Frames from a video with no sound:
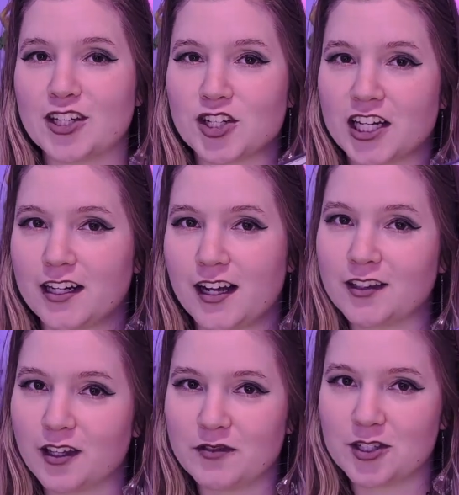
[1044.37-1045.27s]
Ancient. I
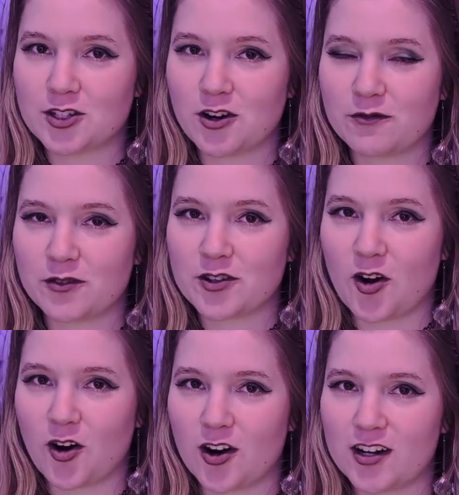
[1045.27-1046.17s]
love this card for the
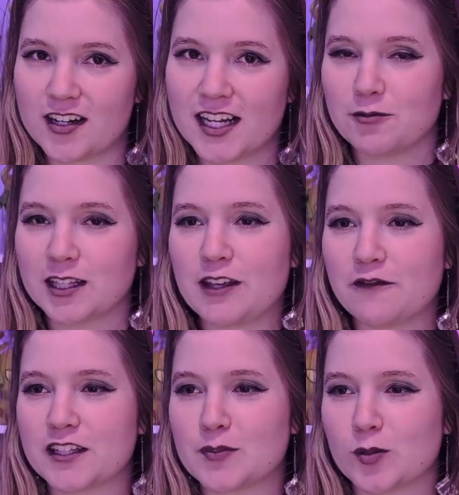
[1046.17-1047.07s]
art. He really
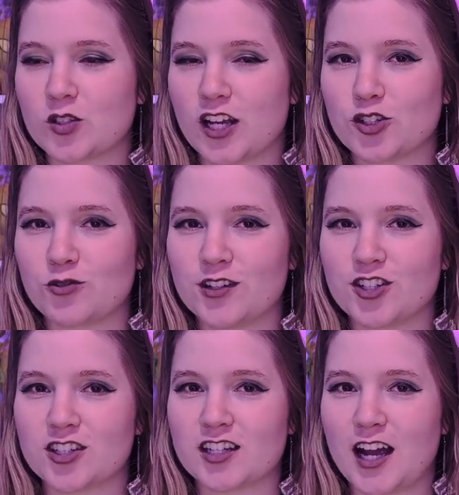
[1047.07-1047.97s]
fits beside You
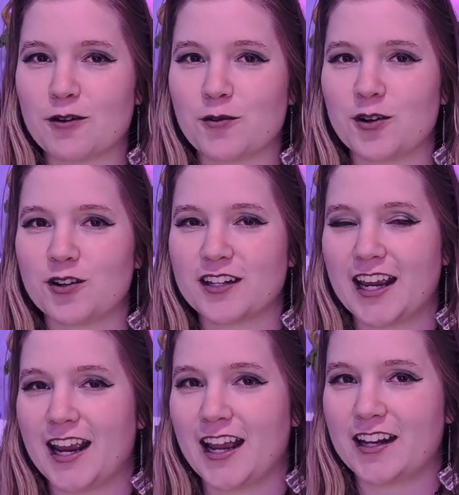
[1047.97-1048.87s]
Reach Skyward
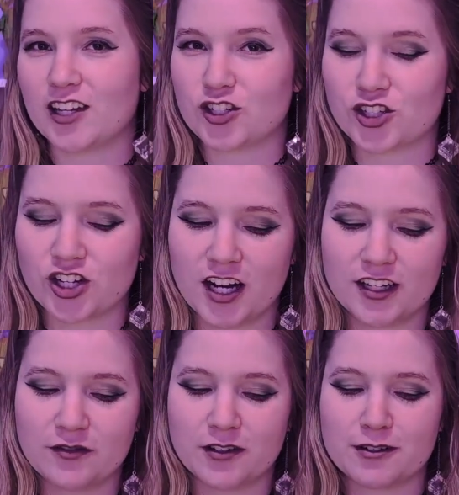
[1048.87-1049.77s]
and
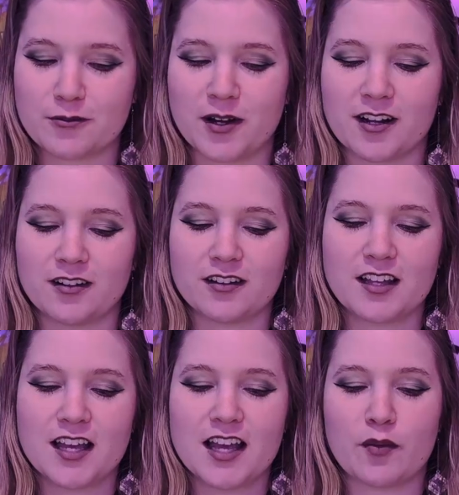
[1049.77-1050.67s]
Ashaya very well.
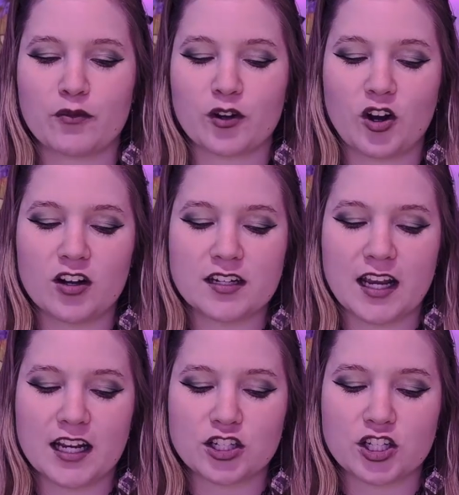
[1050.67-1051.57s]
Forgotten
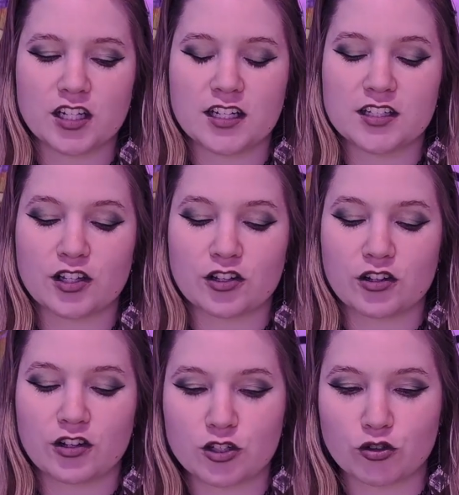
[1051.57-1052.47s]
Ancient, he's a
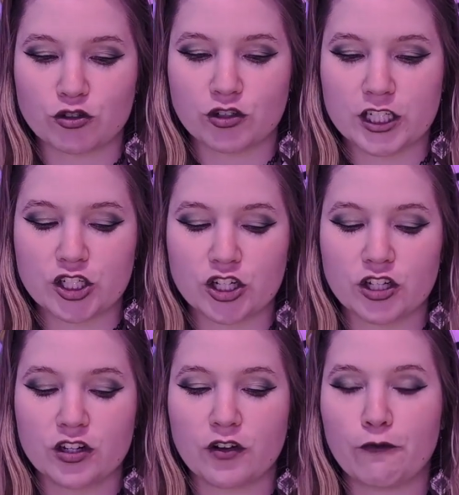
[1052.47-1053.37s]
mental
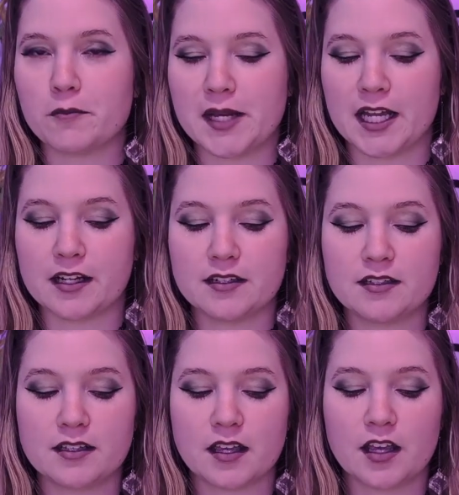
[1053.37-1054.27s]
creature, 4
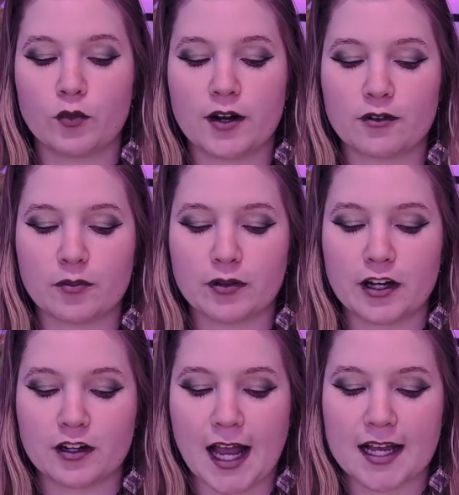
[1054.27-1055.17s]
mana. Whenever a
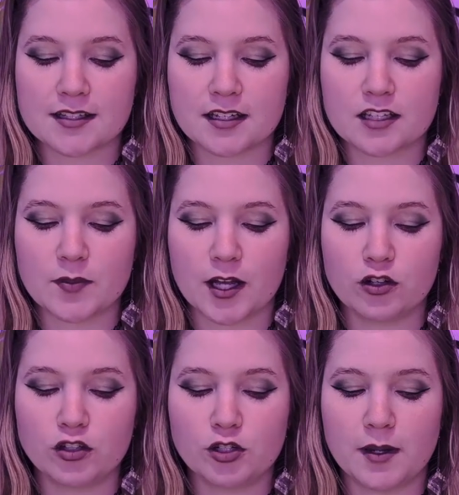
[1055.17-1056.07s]
player casts a
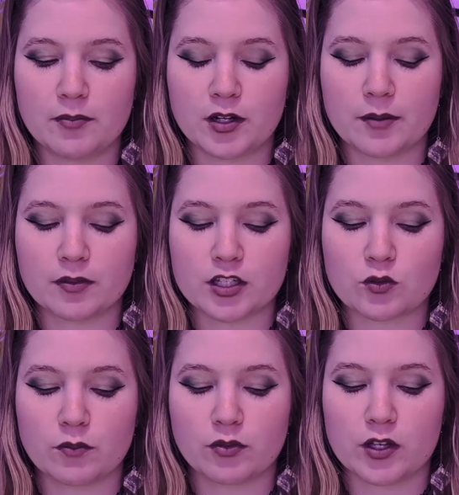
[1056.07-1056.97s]
spell, you may put a
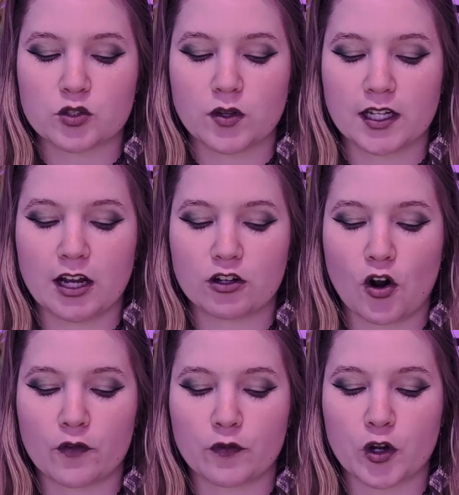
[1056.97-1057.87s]
+1/+1 counter
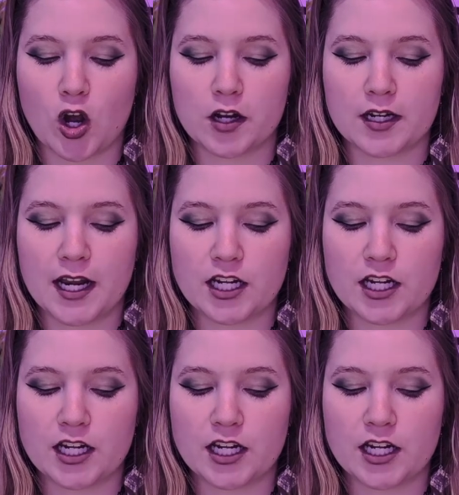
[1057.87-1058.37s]
on Forgotten